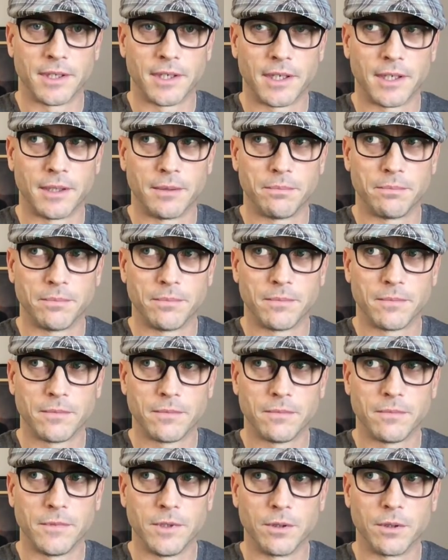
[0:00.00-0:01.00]
uh,
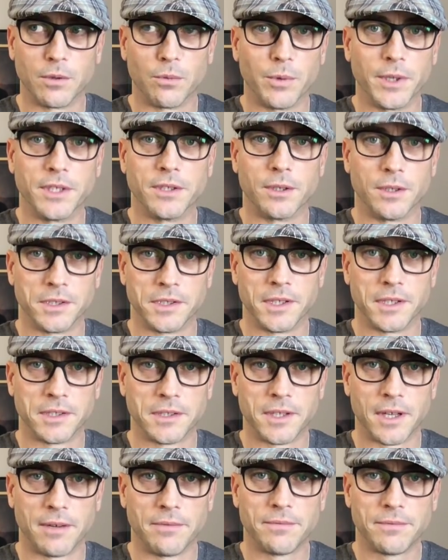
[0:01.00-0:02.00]
you can research this
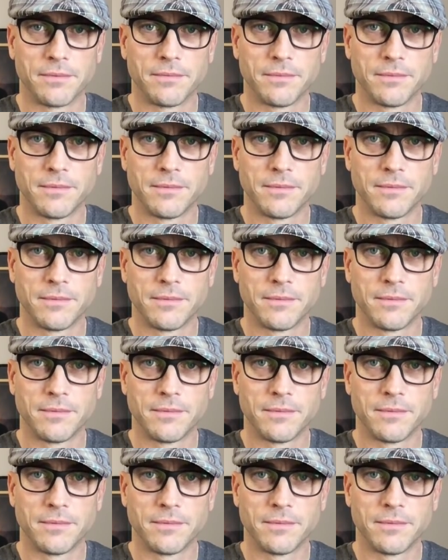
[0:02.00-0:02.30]
stuff.